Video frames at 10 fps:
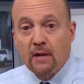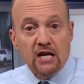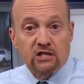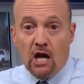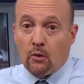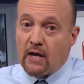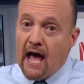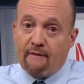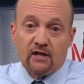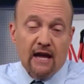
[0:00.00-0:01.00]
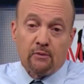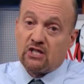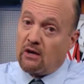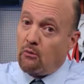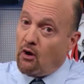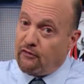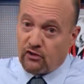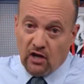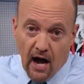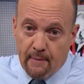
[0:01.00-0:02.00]
As luck would have it, that was some awful
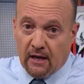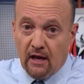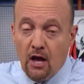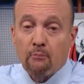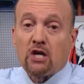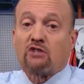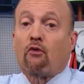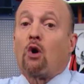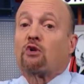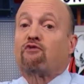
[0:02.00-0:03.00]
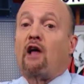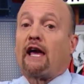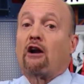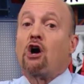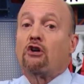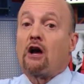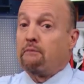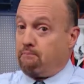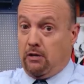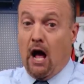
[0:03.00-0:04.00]
timing. Price of oil was flying at a
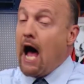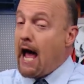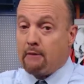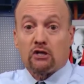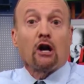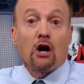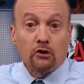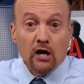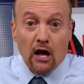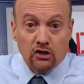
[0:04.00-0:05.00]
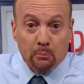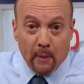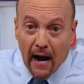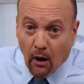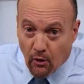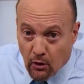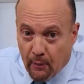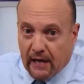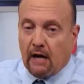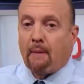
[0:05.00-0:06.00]
high. It was at $100 a barrel when the
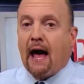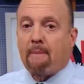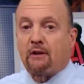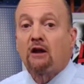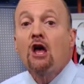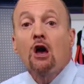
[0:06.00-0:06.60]
breakup happened.